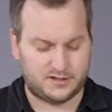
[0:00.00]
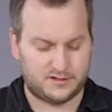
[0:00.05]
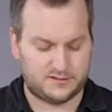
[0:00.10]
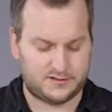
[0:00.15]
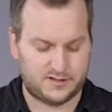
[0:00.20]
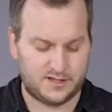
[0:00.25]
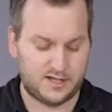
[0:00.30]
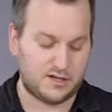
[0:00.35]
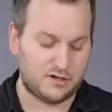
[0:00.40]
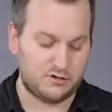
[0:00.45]
as
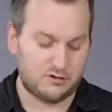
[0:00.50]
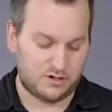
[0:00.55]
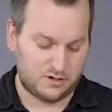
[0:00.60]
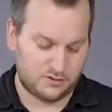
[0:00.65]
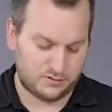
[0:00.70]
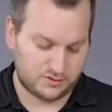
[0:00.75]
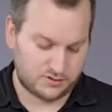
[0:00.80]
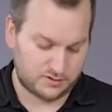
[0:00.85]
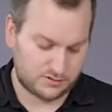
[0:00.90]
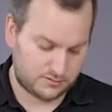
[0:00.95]
they go
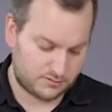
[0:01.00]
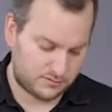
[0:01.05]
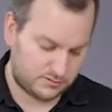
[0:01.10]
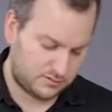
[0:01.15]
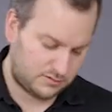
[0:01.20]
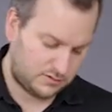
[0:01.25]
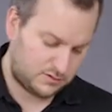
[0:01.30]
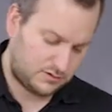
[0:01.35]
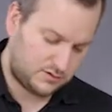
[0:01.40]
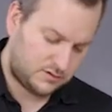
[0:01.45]
out
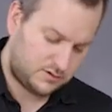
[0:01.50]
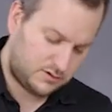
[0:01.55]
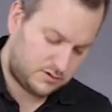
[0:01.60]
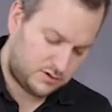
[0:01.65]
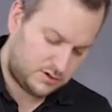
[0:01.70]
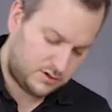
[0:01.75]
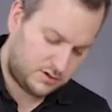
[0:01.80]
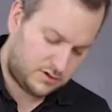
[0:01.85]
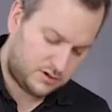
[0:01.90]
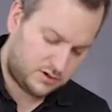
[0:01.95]

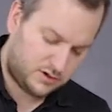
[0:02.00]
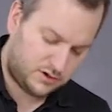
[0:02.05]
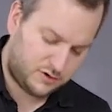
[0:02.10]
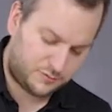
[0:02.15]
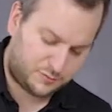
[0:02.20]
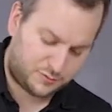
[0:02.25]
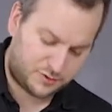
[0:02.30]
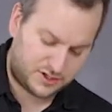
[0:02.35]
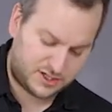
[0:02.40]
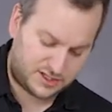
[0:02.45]
of
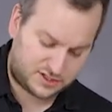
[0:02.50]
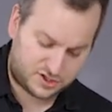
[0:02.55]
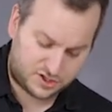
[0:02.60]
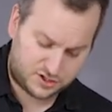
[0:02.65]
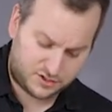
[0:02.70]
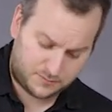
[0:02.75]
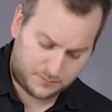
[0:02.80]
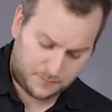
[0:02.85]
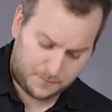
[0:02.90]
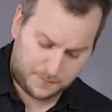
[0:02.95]

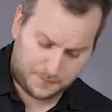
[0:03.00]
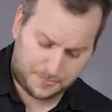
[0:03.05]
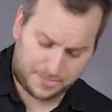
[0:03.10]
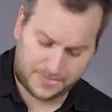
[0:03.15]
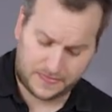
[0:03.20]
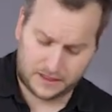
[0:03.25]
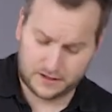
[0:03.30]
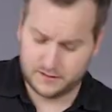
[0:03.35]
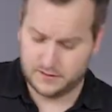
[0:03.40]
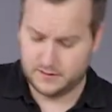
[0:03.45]
production.
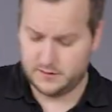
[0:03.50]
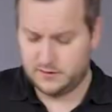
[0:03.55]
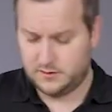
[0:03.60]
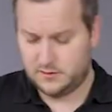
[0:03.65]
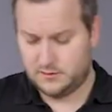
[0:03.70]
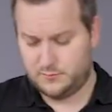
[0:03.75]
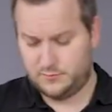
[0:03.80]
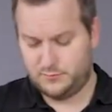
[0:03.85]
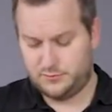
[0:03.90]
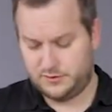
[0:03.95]

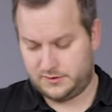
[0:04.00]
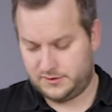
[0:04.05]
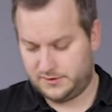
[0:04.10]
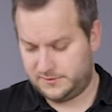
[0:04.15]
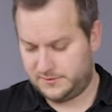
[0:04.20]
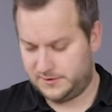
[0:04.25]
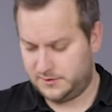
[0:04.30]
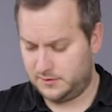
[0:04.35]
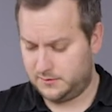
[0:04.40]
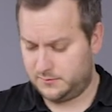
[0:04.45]
Put this
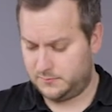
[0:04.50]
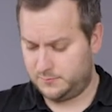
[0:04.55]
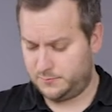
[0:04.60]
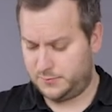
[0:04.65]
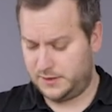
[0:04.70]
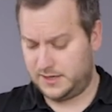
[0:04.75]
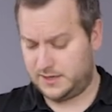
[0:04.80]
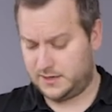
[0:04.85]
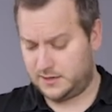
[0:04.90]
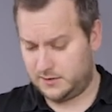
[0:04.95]
in,
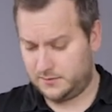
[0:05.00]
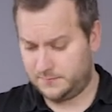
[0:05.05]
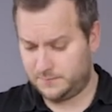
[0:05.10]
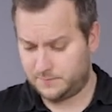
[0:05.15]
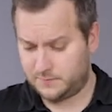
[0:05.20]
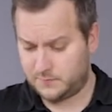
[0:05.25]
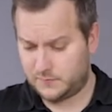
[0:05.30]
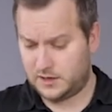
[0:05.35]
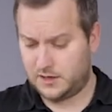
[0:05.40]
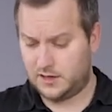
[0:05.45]
back,
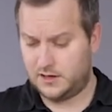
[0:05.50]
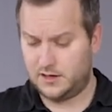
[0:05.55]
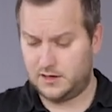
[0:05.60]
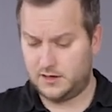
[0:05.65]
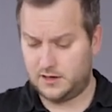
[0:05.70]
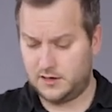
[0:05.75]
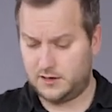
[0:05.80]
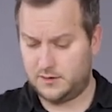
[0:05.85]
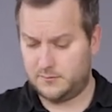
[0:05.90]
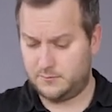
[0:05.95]

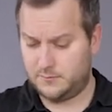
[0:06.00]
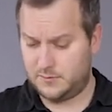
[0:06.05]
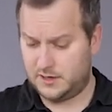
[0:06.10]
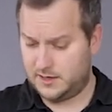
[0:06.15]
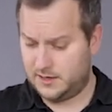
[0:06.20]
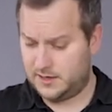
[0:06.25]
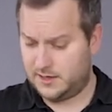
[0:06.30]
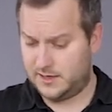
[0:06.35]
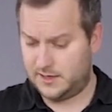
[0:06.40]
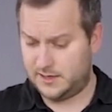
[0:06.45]

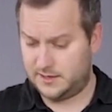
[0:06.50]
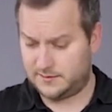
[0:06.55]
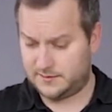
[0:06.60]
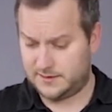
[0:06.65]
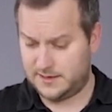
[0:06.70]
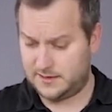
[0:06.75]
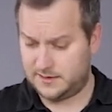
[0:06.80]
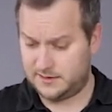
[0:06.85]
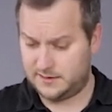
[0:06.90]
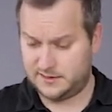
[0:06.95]
and
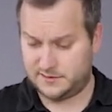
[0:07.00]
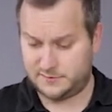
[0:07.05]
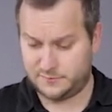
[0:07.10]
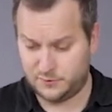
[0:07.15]
then let's